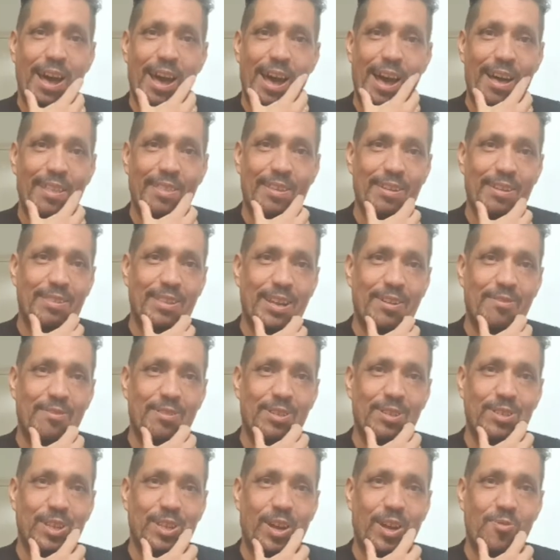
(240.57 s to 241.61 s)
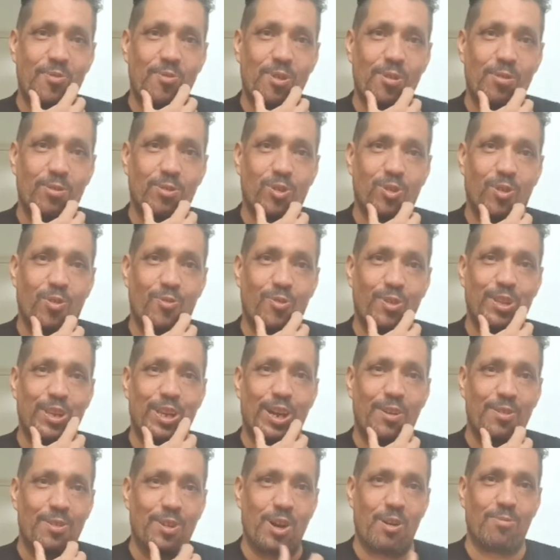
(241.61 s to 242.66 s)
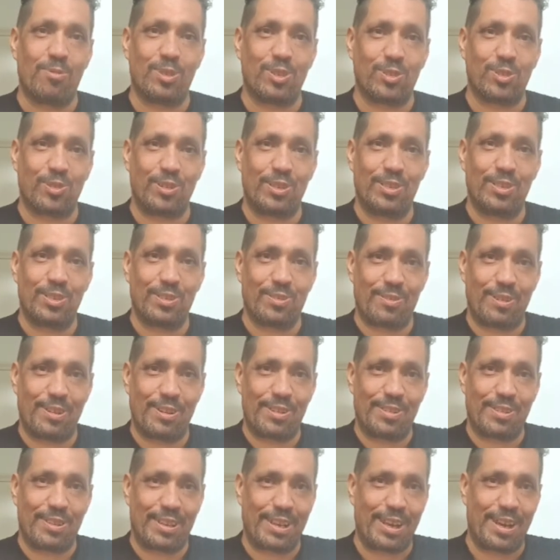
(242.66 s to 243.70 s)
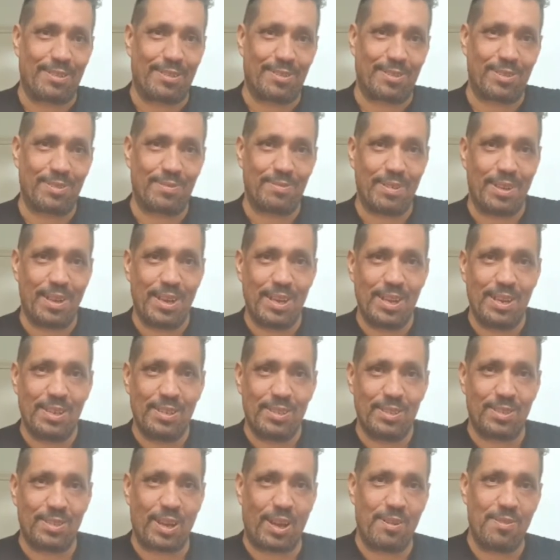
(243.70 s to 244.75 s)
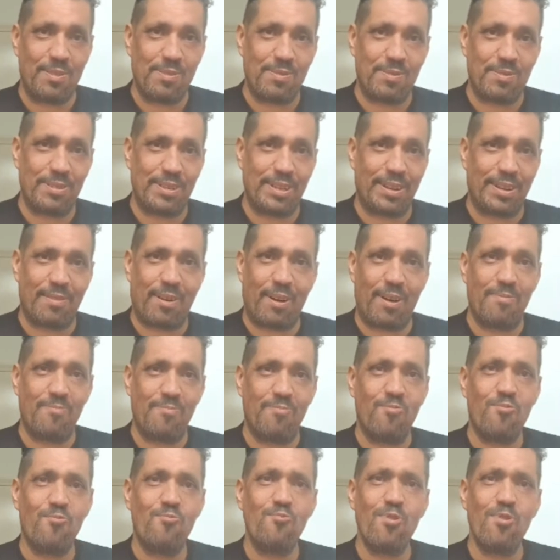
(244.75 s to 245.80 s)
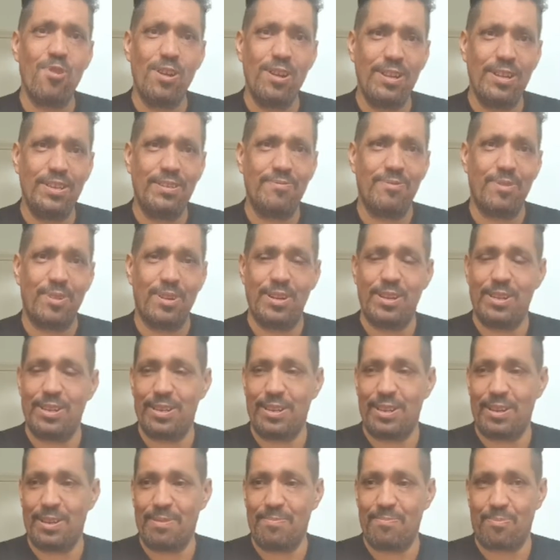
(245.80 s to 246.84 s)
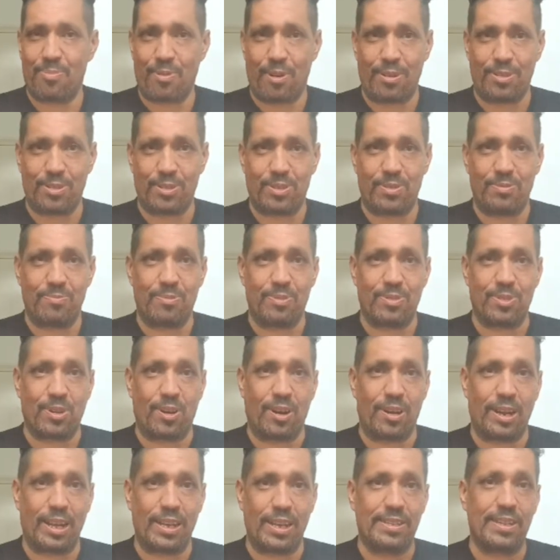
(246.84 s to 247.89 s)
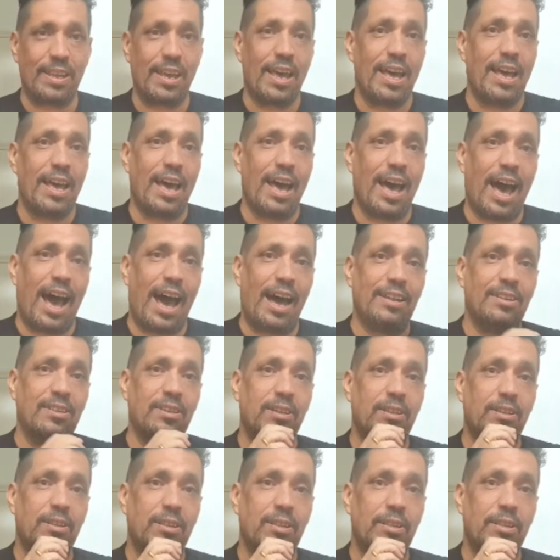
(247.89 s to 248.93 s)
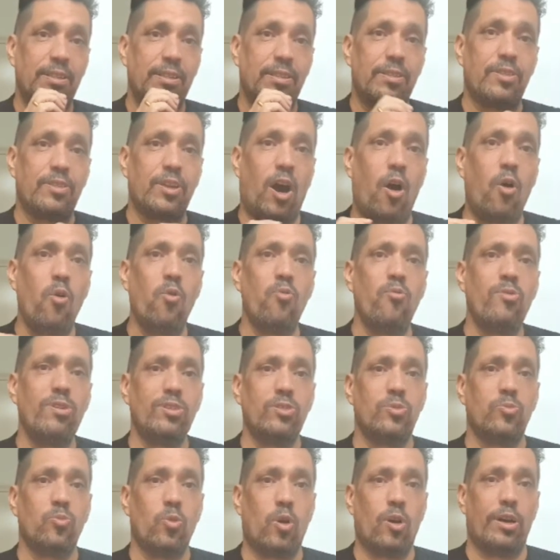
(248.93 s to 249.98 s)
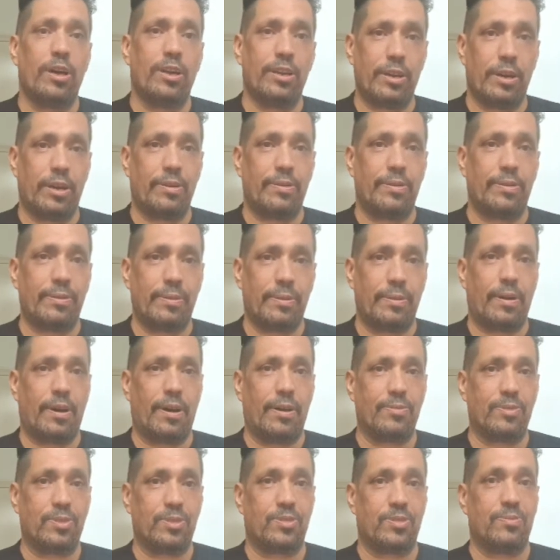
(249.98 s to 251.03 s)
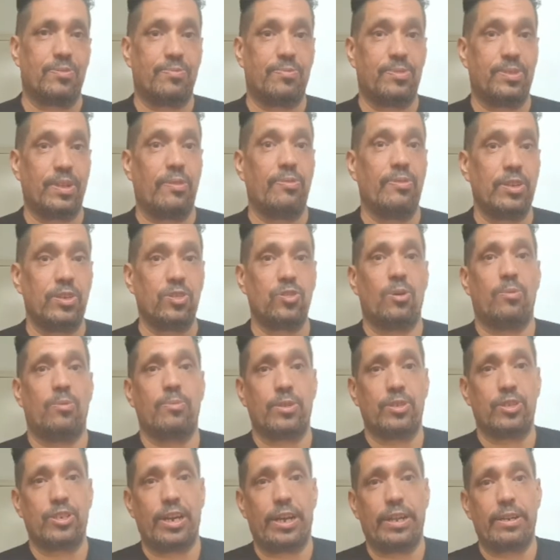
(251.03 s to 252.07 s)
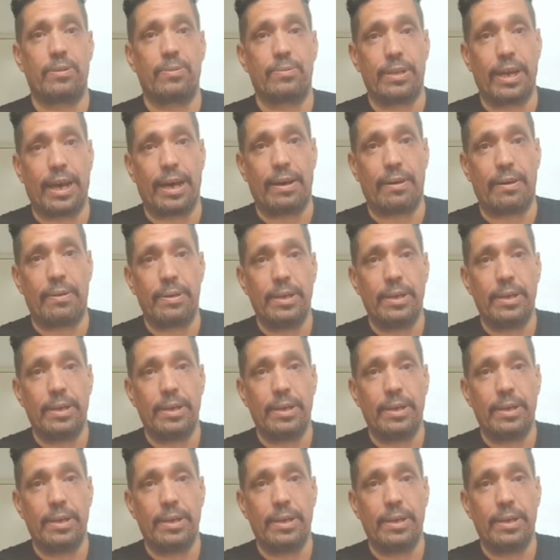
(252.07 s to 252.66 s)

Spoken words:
there is no real sort of video commentaries or anything else. So, you know, I'm really, really impressed with Thailand. And the whole reason why I've done this on the channel now